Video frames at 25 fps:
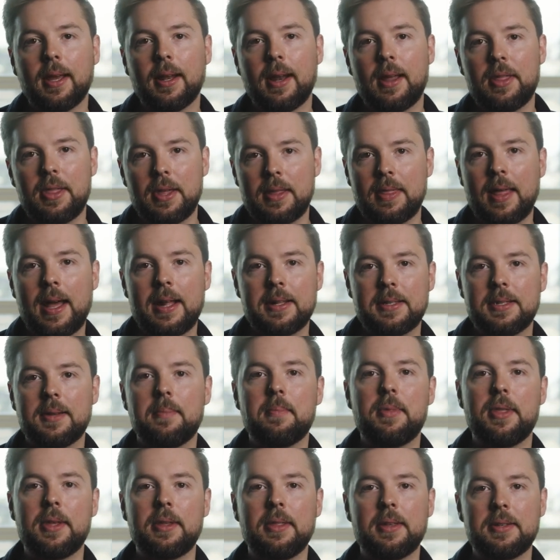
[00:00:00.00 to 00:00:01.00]
And I think that's
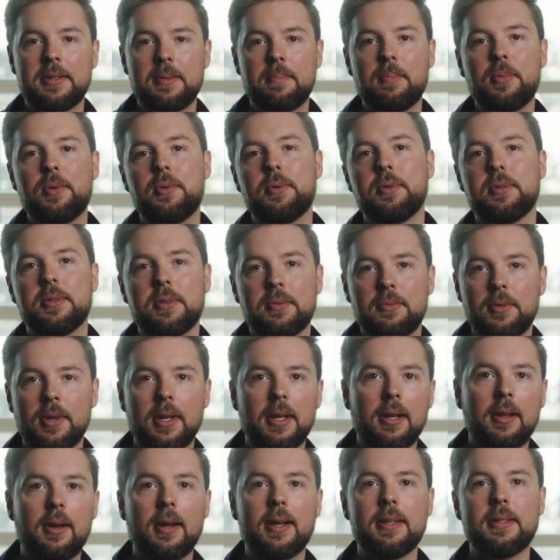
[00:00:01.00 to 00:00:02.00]
something that's important to
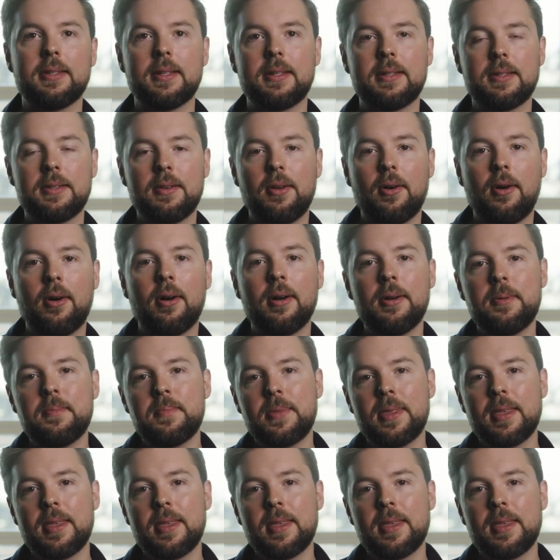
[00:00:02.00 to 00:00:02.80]
realize. It's not